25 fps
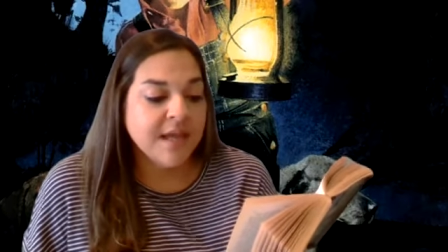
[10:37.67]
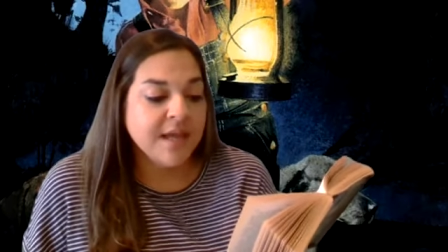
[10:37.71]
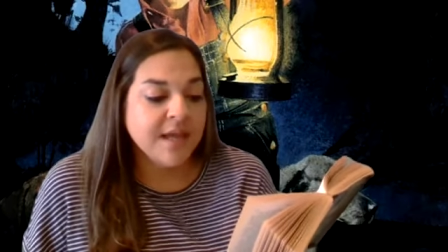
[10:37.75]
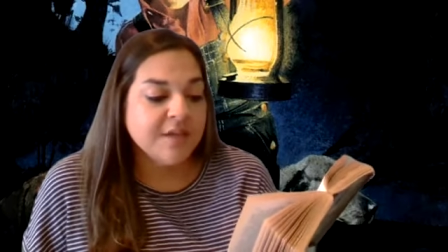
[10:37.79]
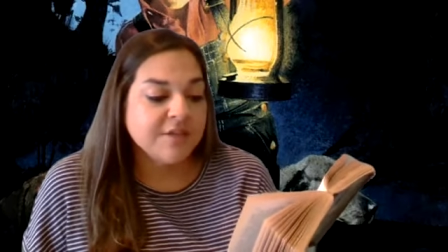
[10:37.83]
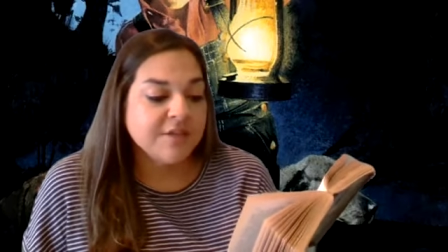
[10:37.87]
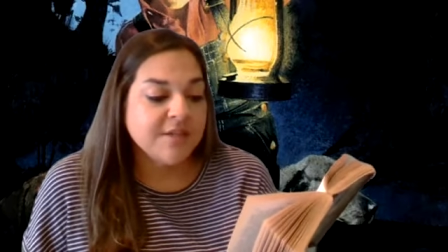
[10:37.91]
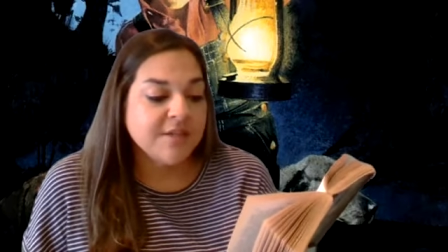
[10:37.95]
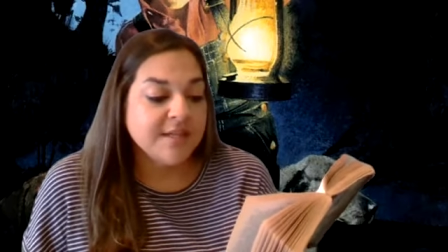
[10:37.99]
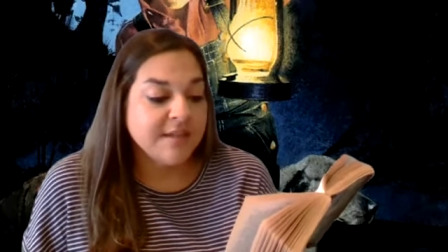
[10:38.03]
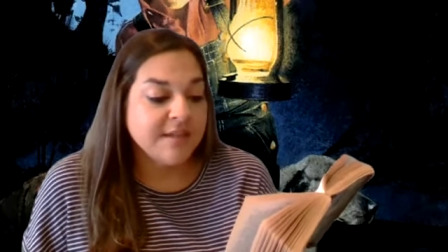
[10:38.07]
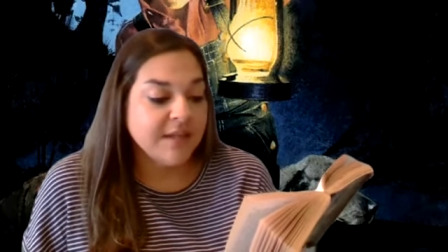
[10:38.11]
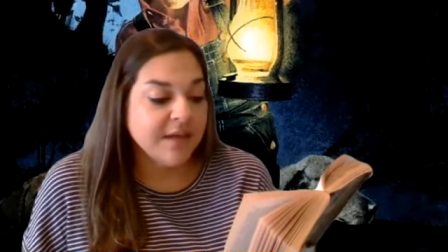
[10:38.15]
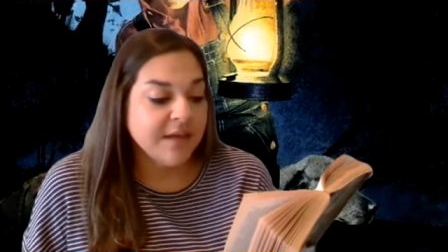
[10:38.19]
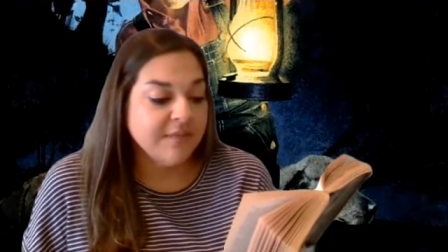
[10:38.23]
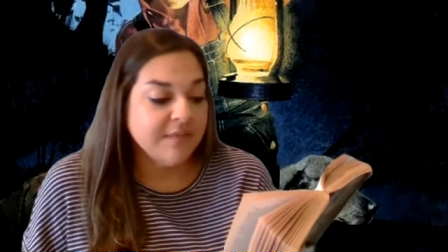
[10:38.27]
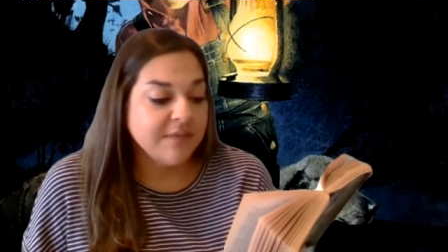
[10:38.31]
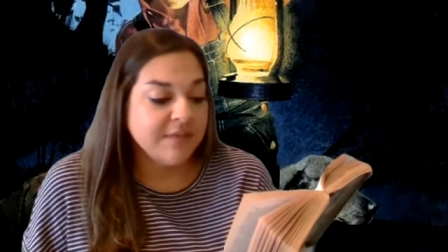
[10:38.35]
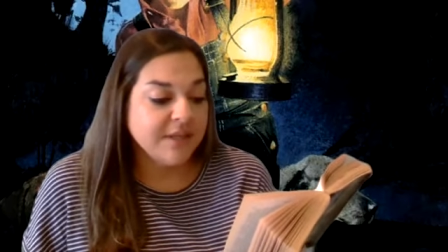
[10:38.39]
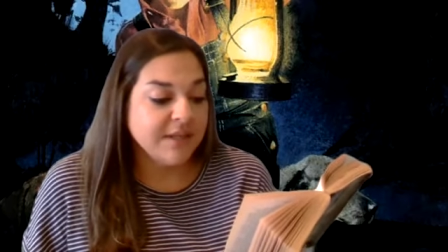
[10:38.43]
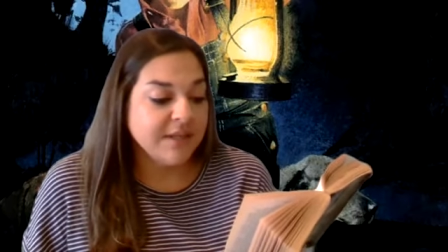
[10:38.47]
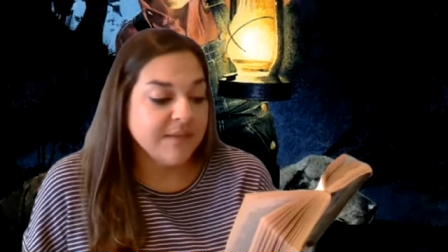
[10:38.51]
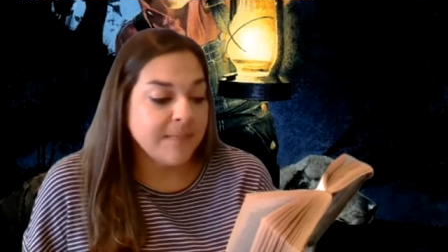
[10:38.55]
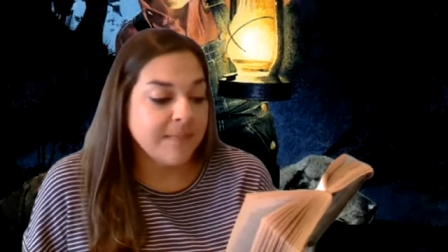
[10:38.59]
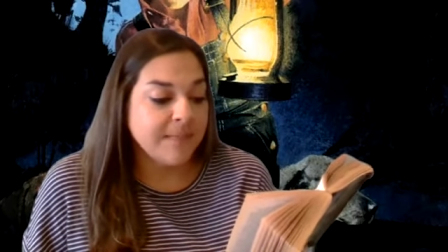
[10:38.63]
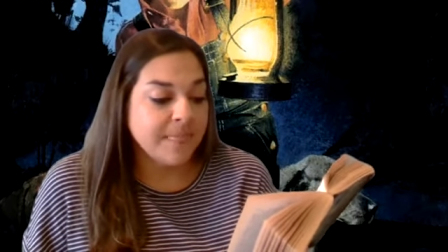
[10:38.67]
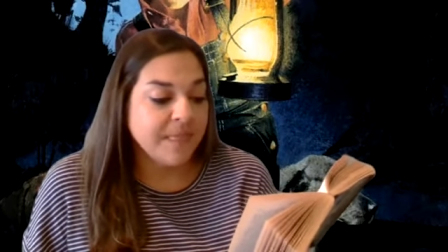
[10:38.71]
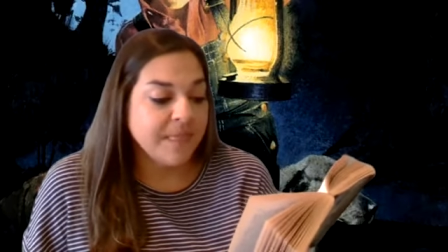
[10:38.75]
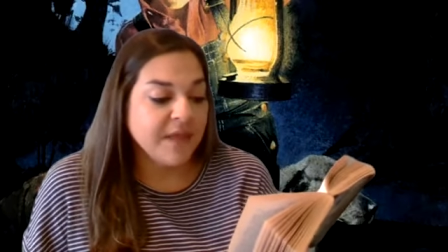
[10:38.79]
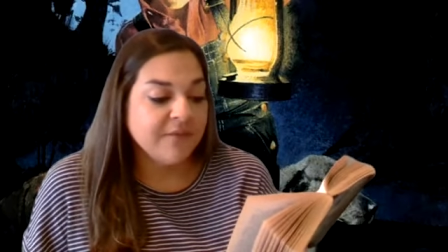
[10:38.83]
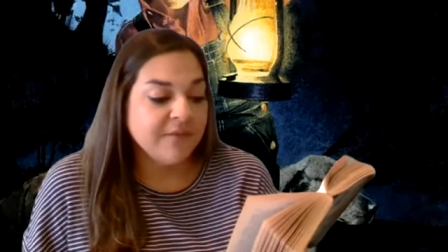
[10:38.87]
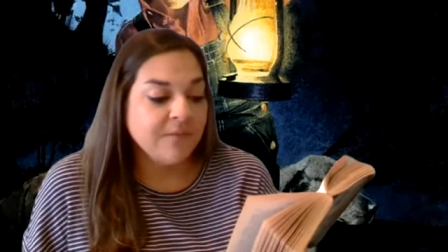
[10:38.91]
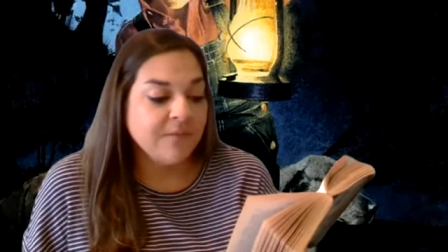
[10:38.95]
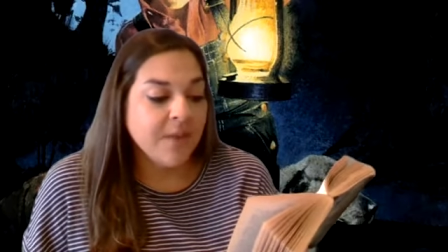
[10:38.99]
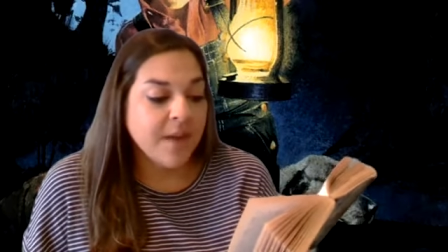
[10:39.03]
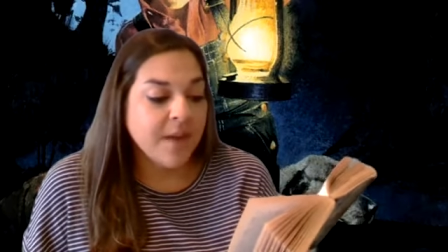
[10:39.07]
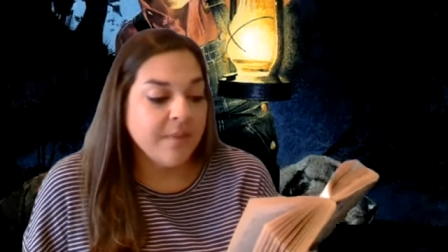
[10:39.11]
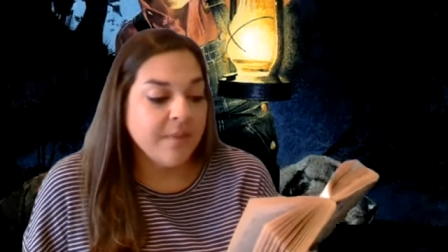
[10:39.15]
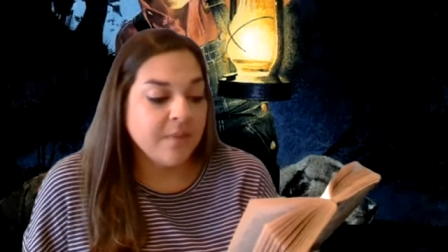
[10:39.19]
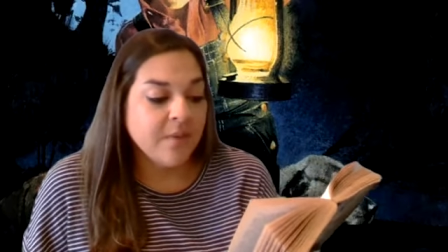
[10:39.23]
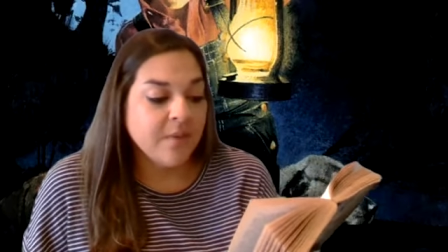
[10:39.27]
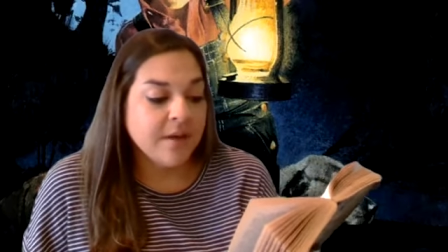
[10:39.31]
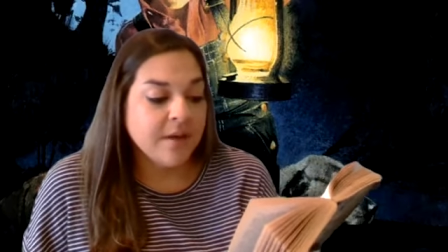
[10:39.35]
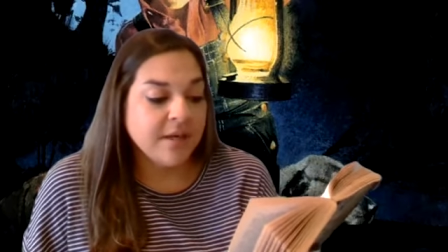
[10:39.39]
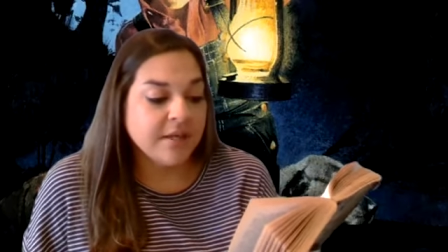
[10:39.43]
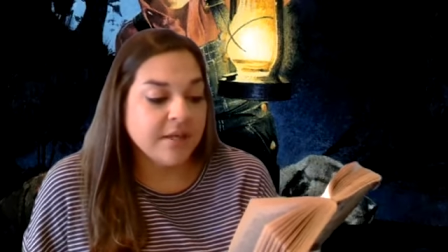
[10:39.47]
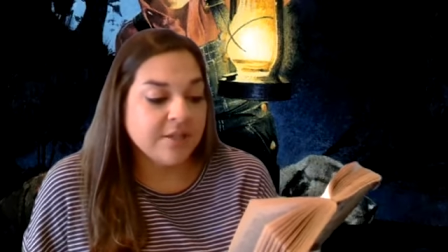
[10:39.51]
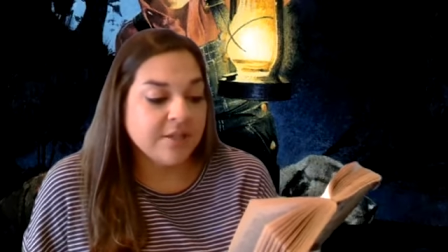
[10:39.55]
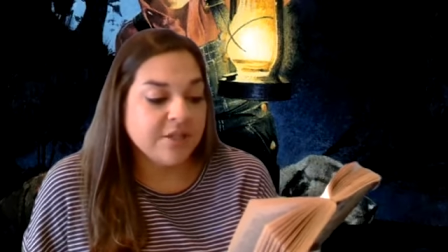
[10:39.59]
She loved it. If Mama wanted a